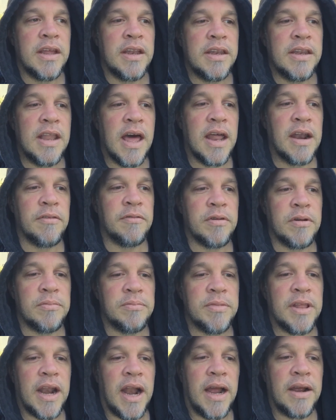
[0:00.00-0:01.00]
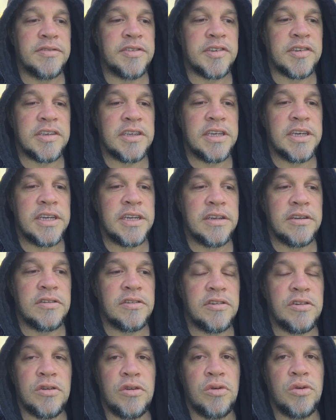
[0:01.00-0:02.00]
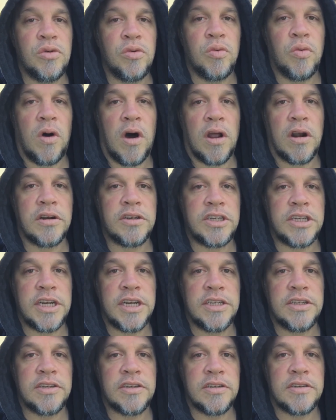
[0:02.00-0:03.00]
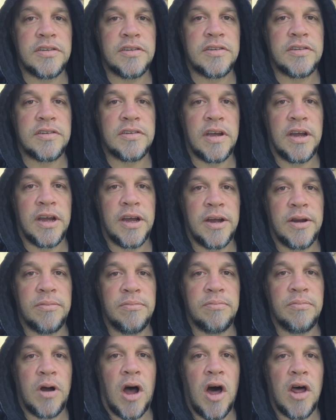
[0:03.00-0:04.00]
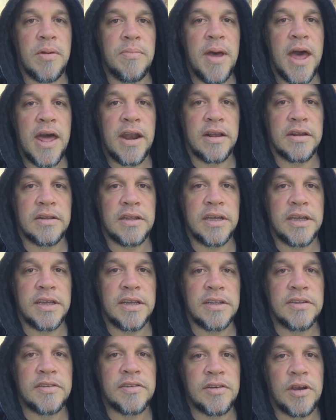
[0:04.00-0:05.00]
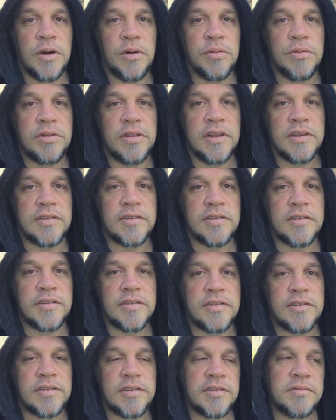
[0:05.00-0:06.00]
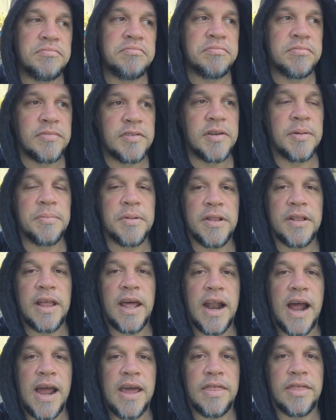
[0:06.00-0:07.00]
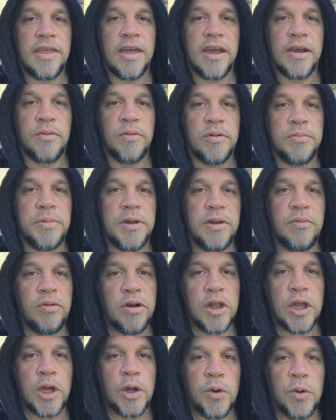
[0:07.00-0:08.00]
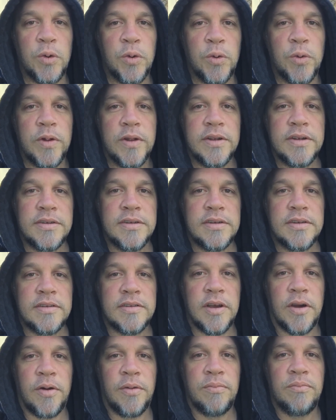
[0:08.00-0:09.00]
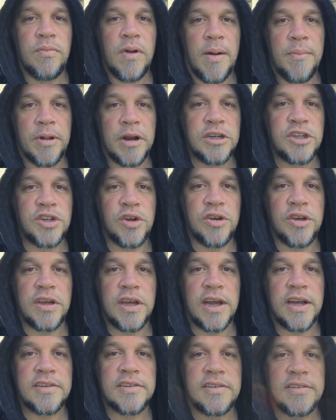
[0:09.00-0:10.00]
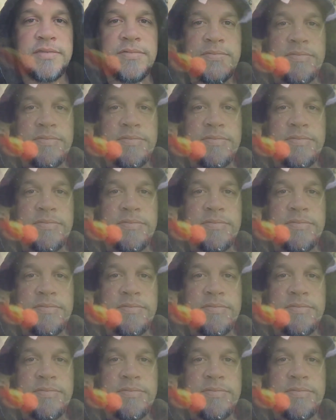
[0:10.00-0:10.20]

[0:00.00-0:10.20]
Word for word: none of them that I've seen do water changes um, automatically. And so this is something that I think would be really cool. So I'm gonna show you guys.